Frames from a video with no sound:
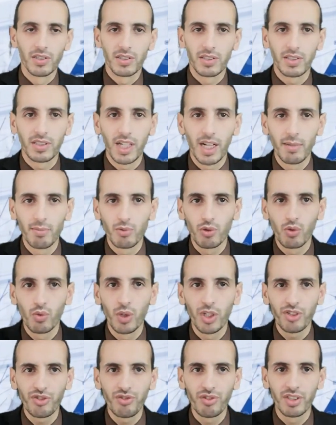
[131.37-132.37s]
Some
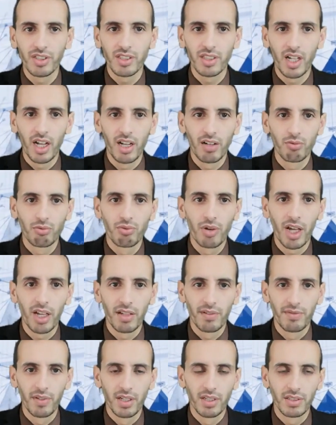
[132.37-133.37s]
questions are
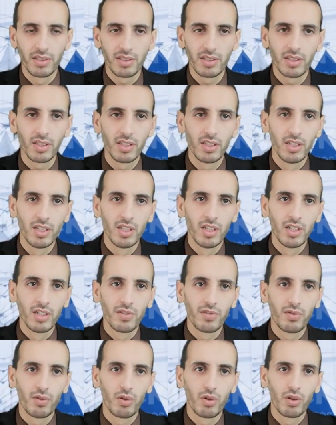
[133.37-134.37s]
relevant
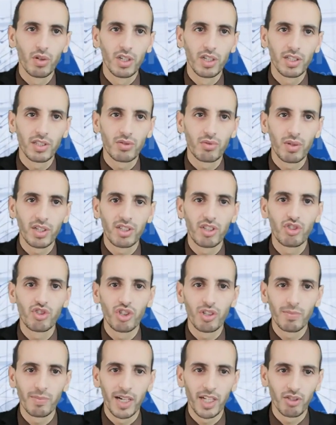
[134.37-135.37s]
for a
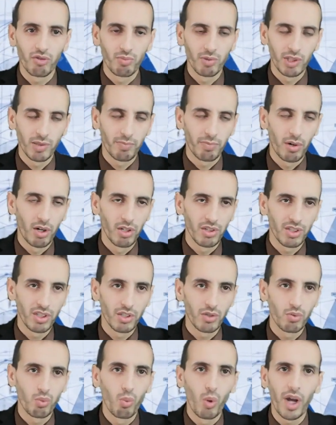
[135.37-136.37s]
strategic management
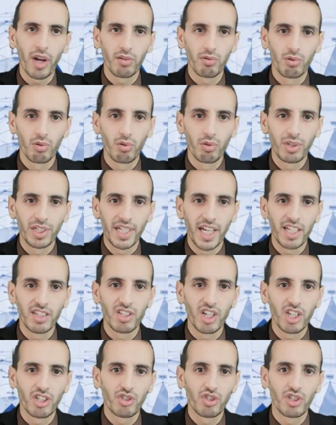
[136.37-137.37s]
process, where the
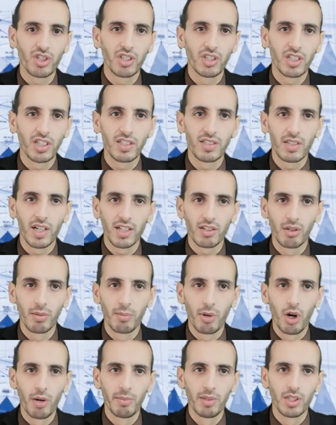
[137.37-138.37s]
organization is at the
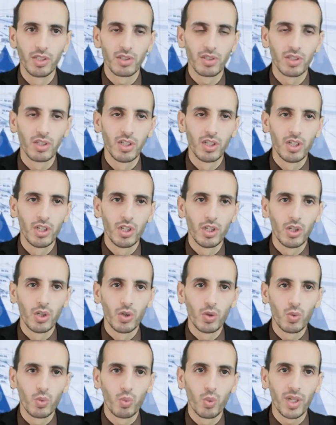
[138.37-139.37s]
moment,
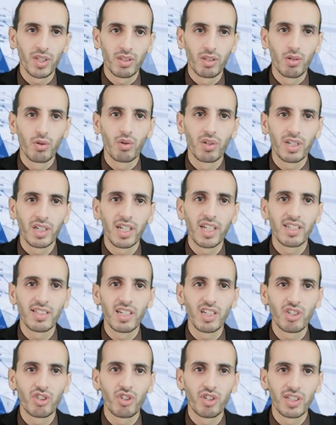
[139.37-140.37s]
what the
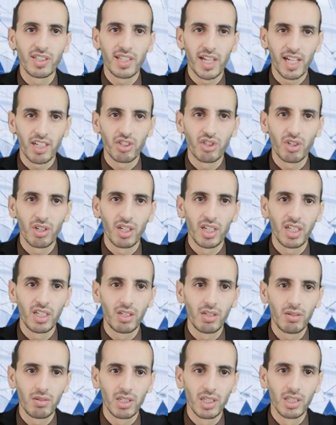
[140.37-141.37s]
organization is actually
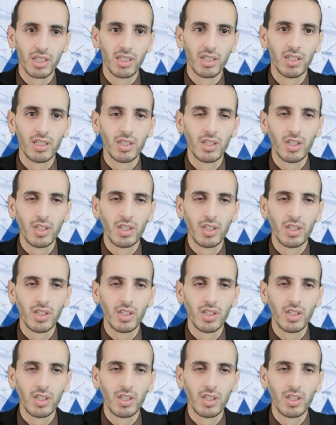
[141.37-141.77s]
doing.